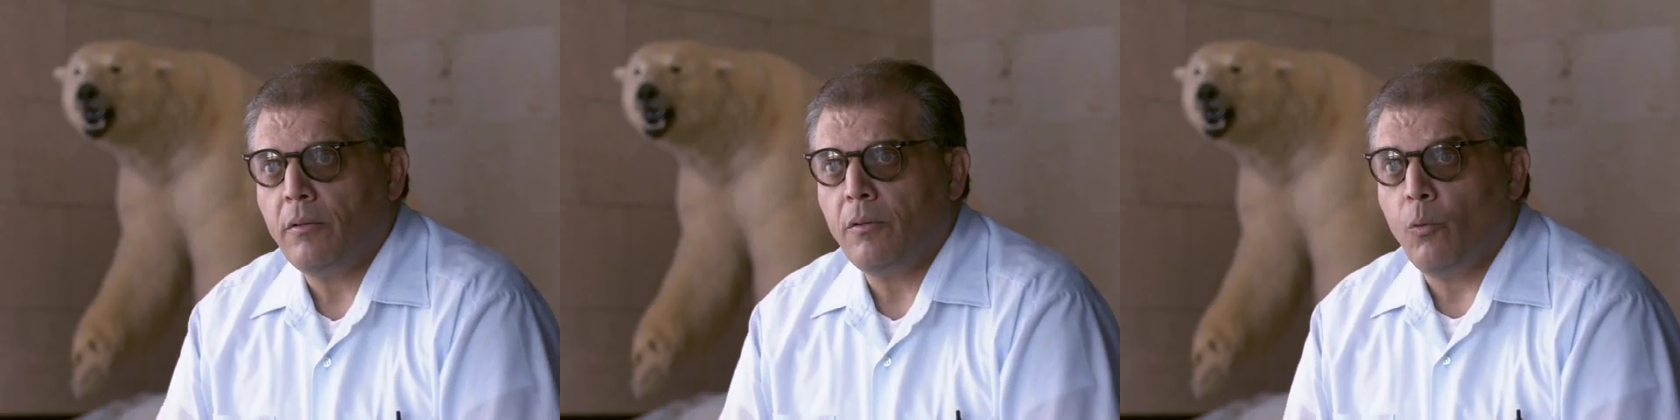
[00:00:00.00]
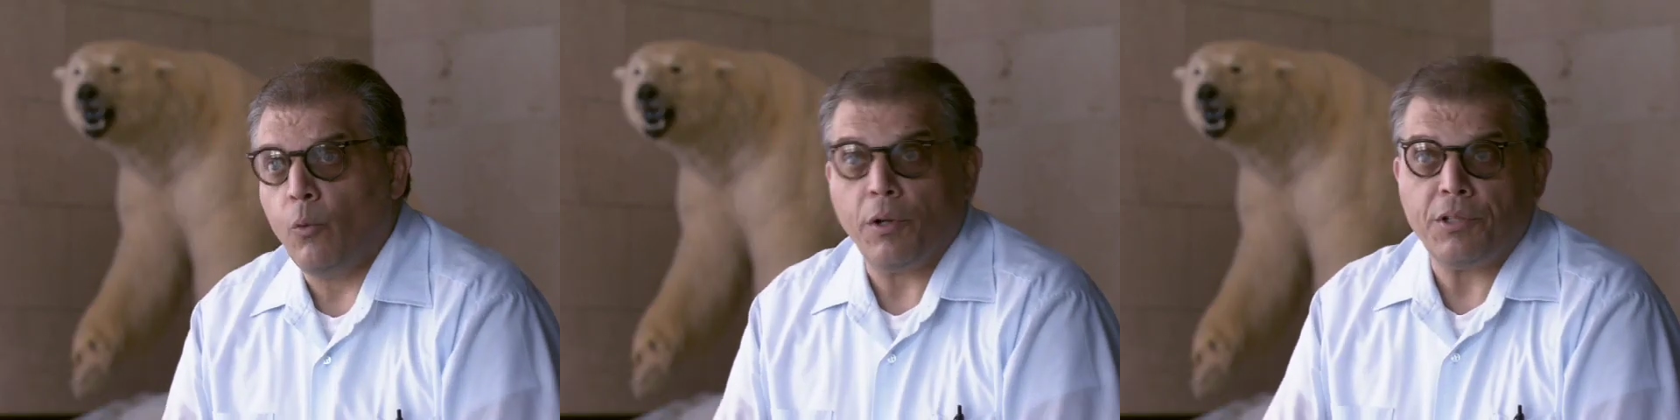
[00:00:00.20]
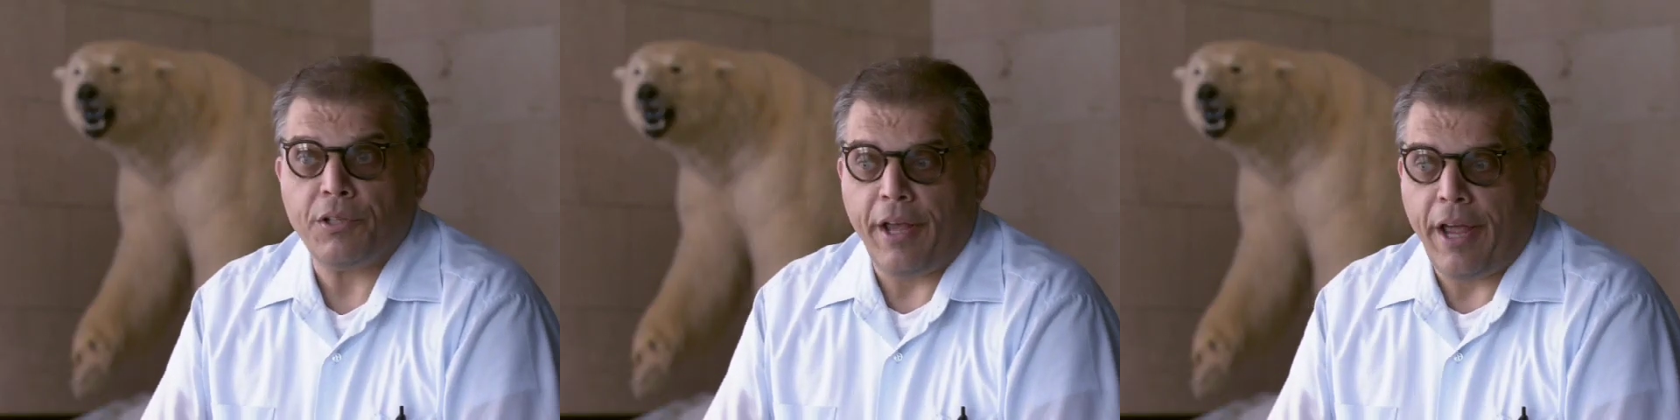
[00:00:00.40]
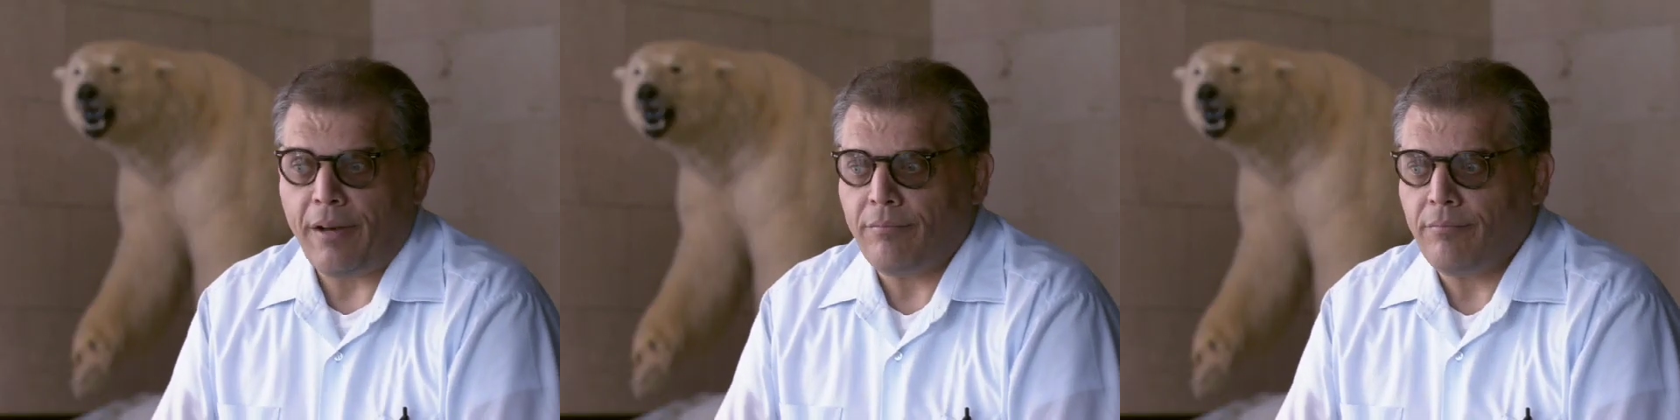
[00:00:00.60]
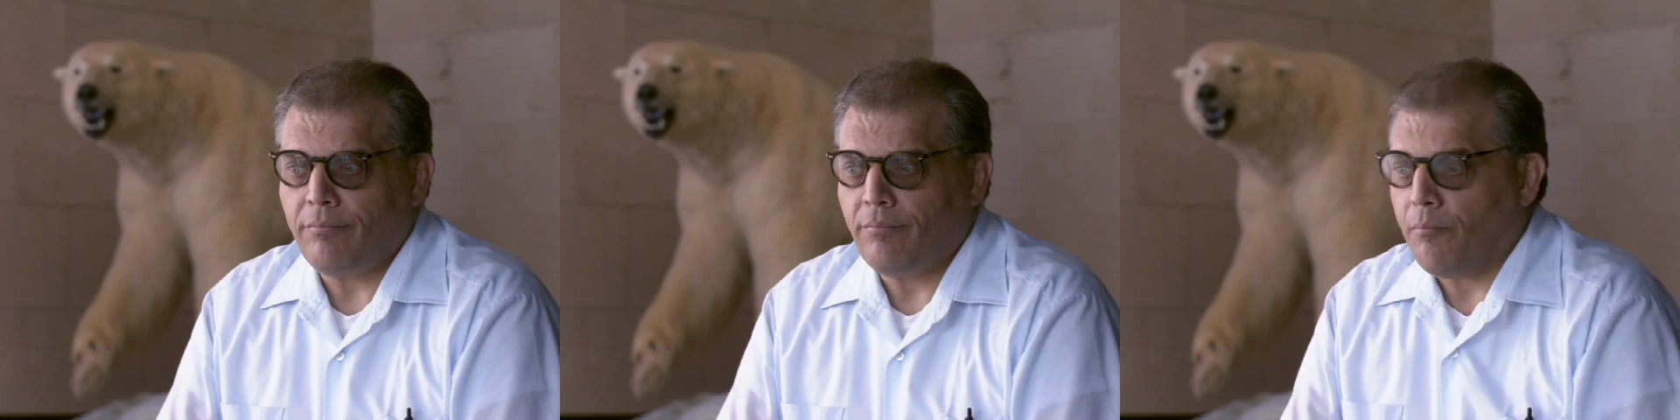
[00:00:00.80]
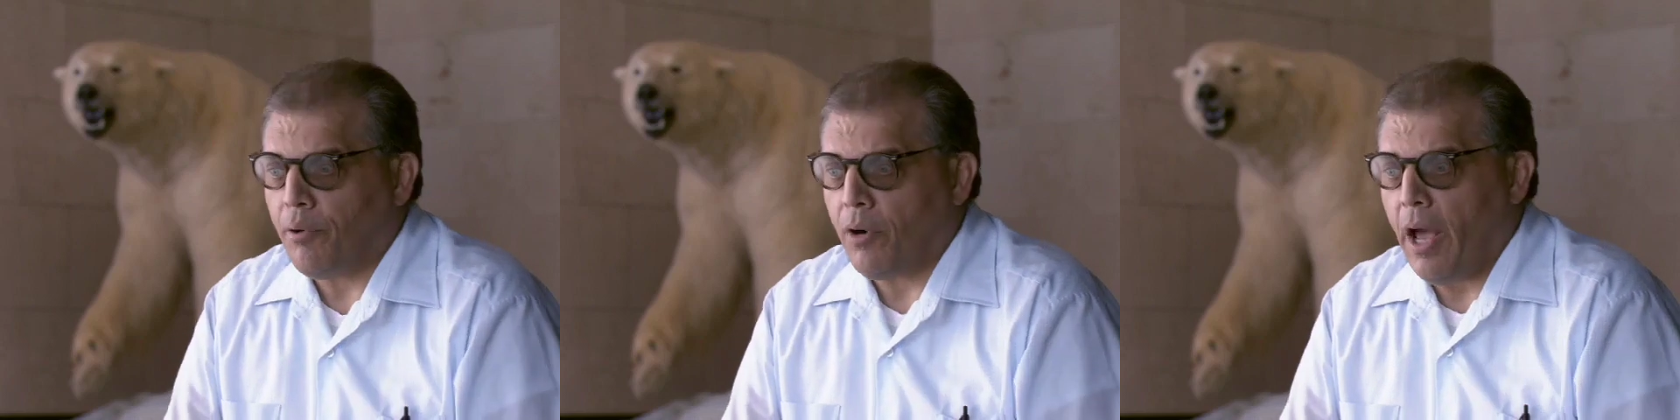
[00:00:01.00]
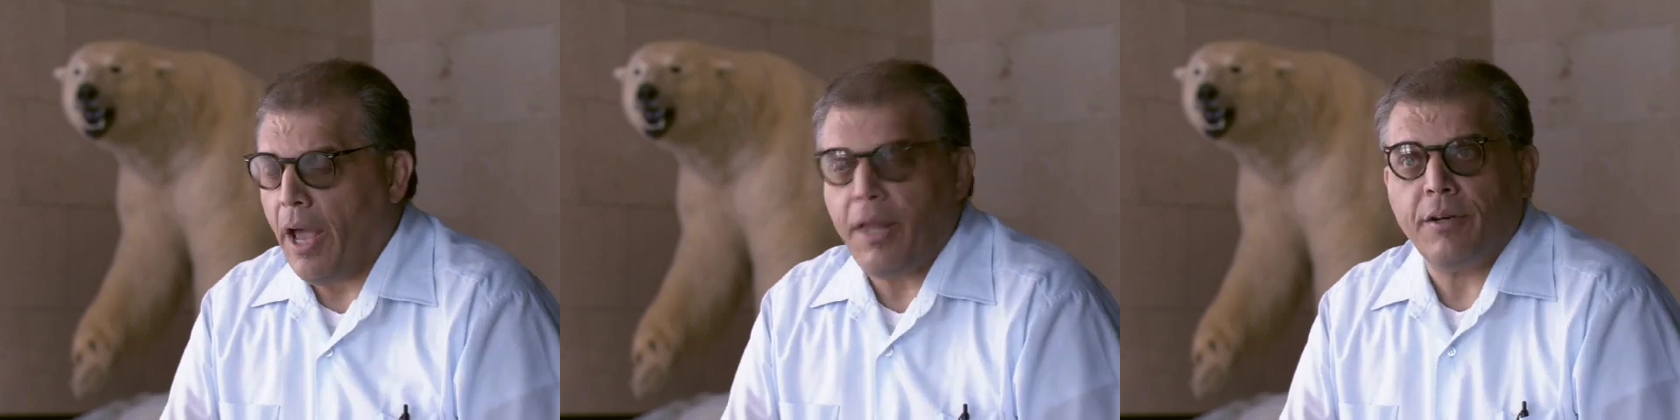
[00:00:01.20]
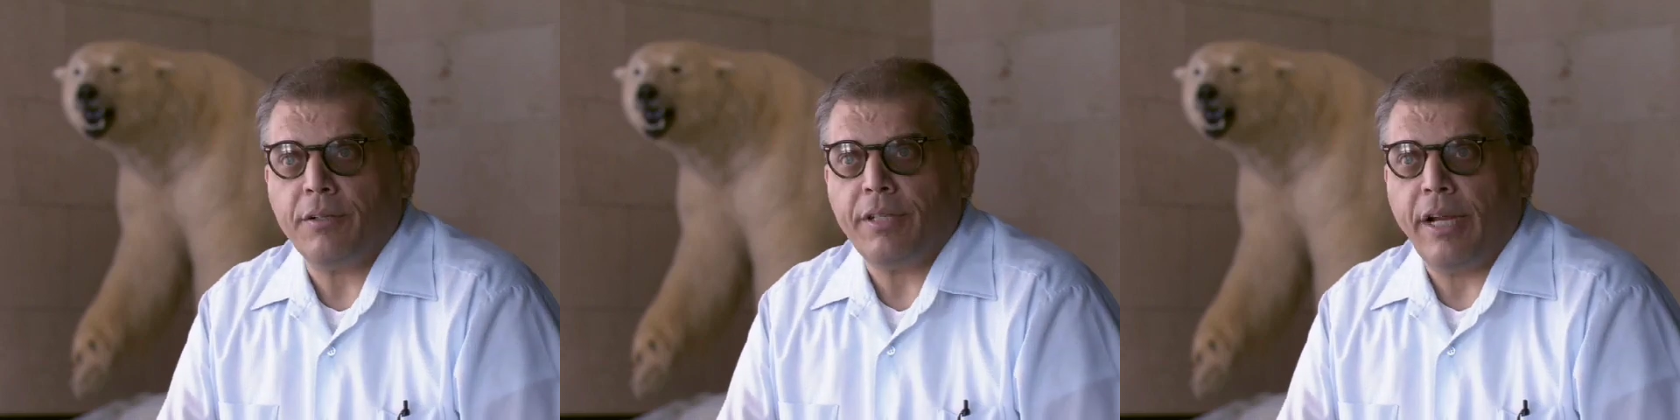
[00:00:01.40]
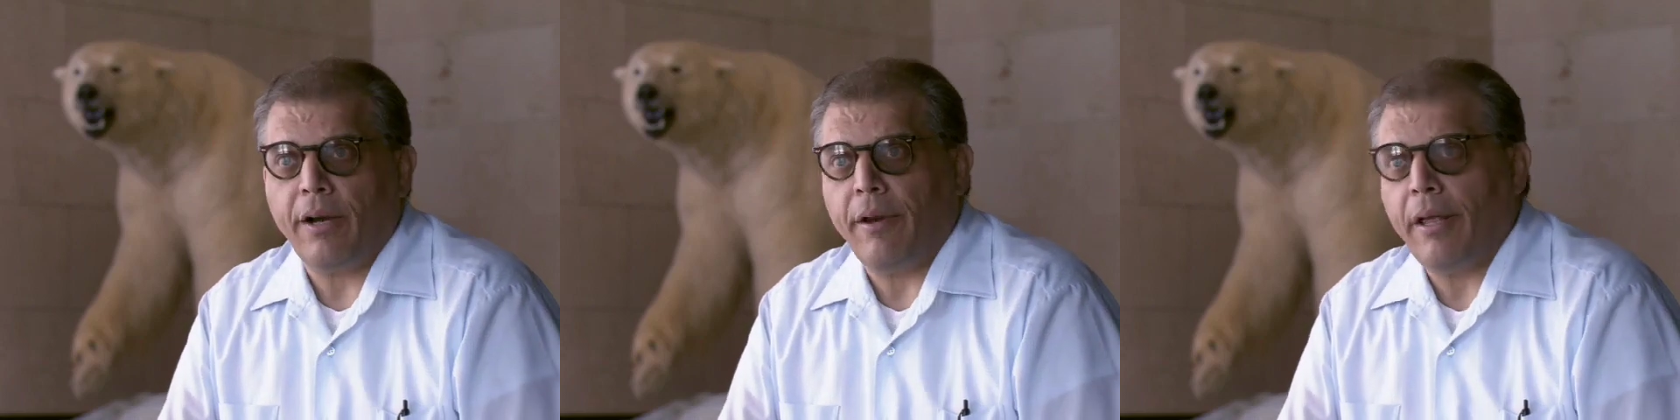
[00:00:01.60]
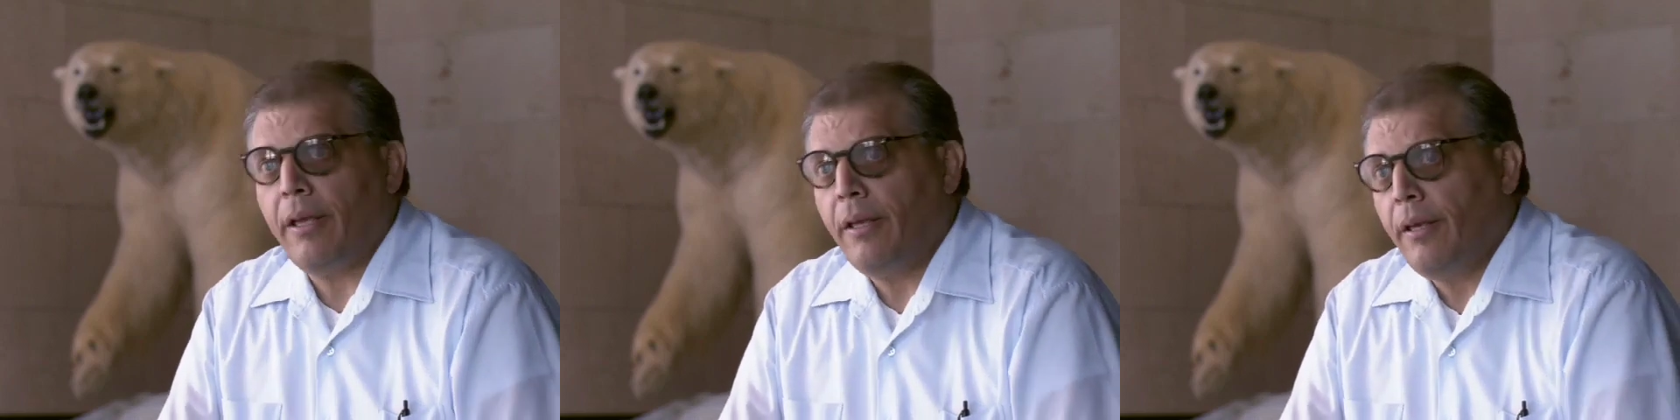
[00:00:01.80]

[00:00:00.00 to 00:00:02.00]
Worse yet, Brian or Terry.